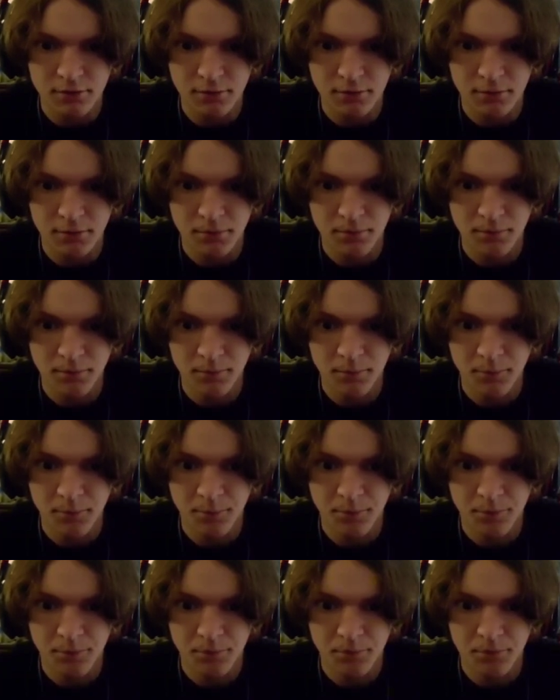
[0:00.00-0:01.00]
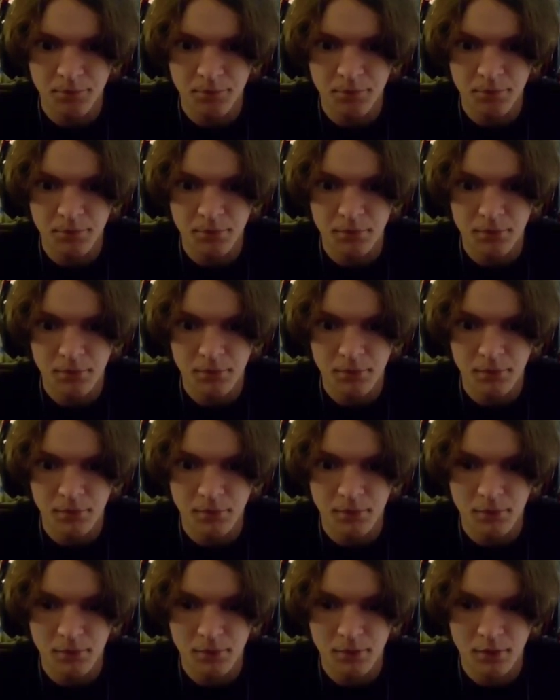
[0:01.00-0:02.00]

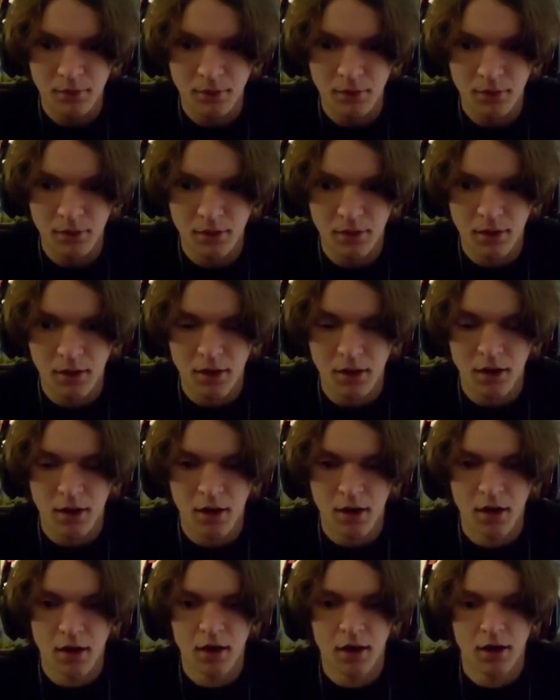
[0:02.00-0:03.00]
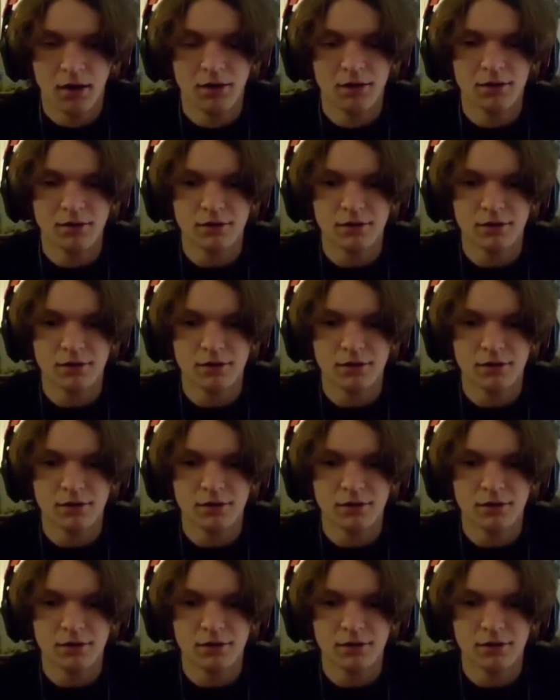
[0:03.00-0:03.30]
Nobody speaks.